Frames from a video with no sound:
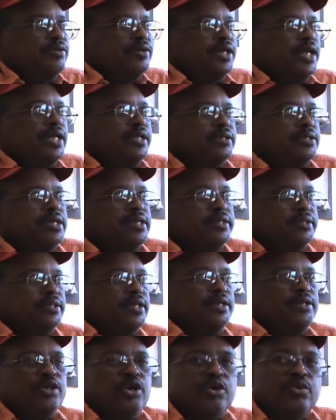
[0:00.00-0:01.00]
or they think
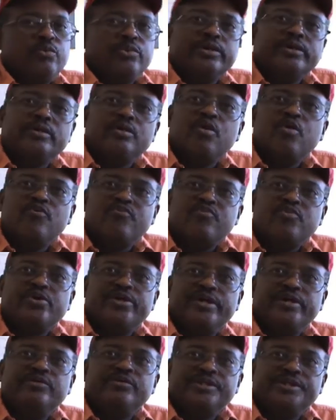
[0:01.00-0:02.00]
they know what Gulf War
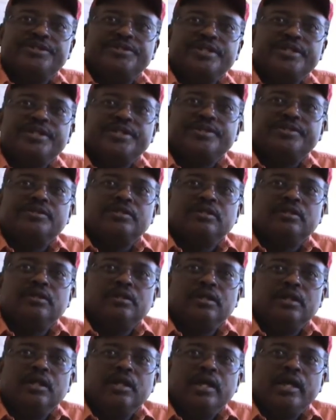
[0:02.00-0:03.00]
illness is,
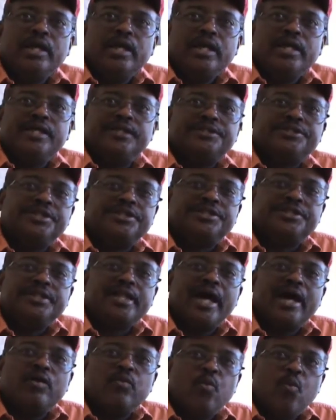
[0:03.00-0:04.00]
and it's just
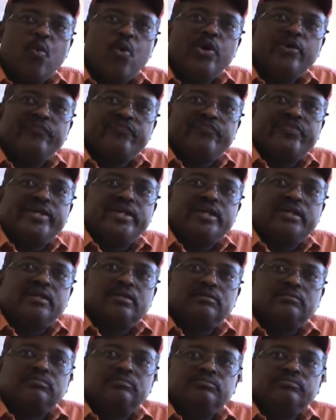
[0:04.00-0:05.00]
not one thing.
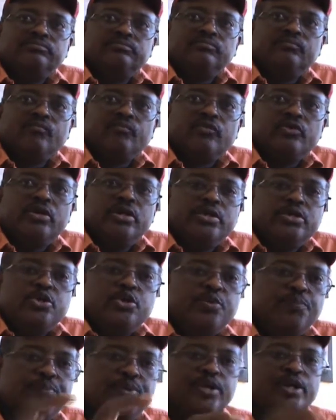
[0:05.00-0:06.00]

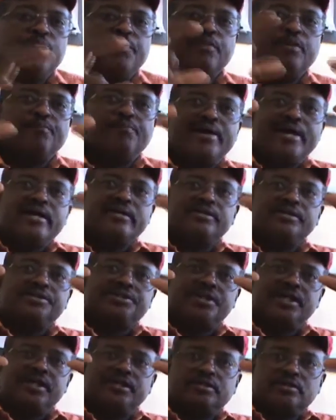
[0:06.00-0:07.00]
You put up a banner that
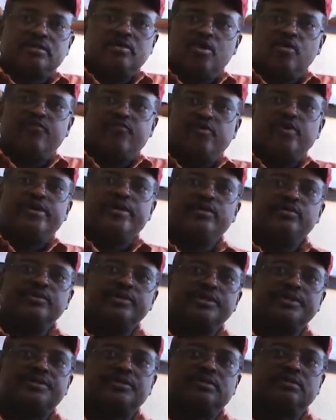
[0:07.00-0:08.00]
says Gulf War
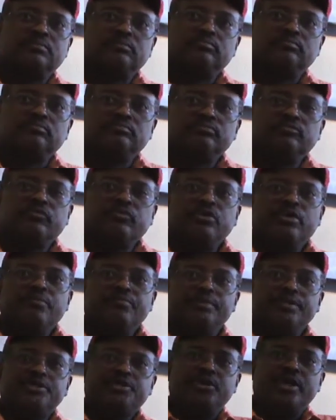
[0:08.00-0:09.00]
illness,
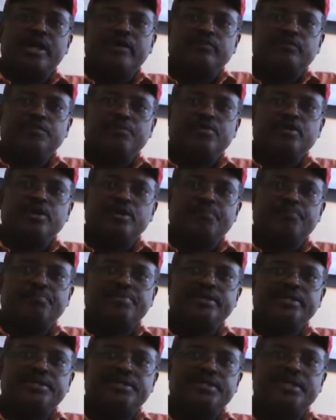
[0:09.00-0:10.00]
but you have to put up
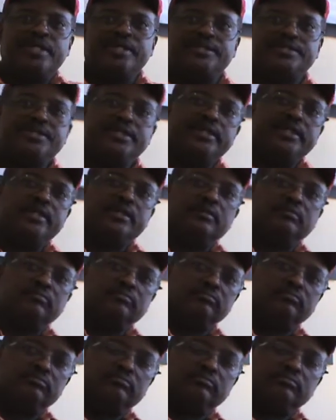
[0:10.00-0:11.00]
PTSD,
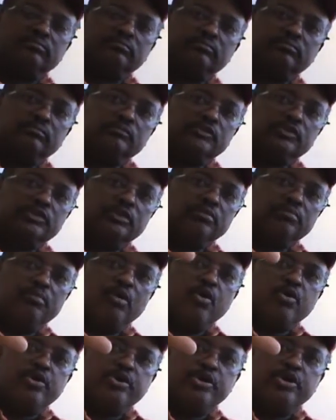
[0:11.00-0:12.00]

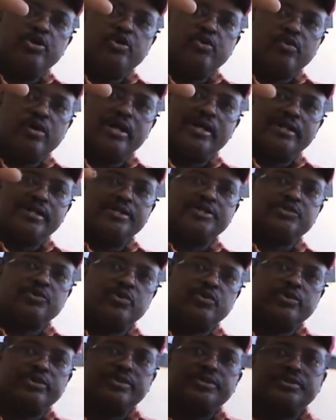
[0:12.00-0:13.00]
motor neuron
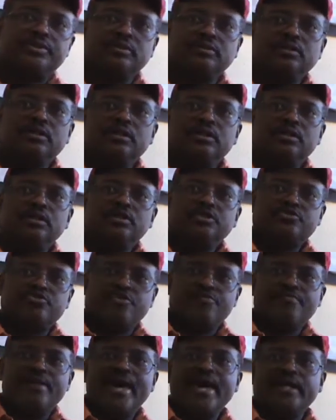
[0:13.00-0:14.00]
disorders,
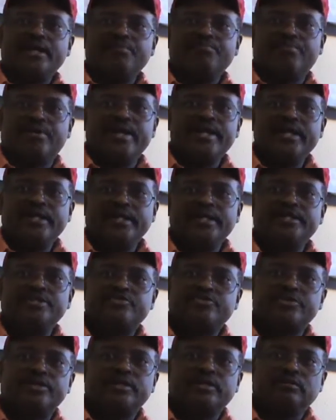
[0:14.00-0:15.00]
traumatic brain
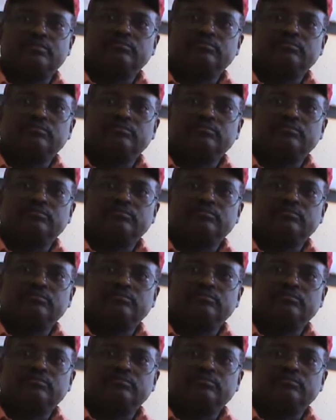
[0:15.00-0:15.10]
injury,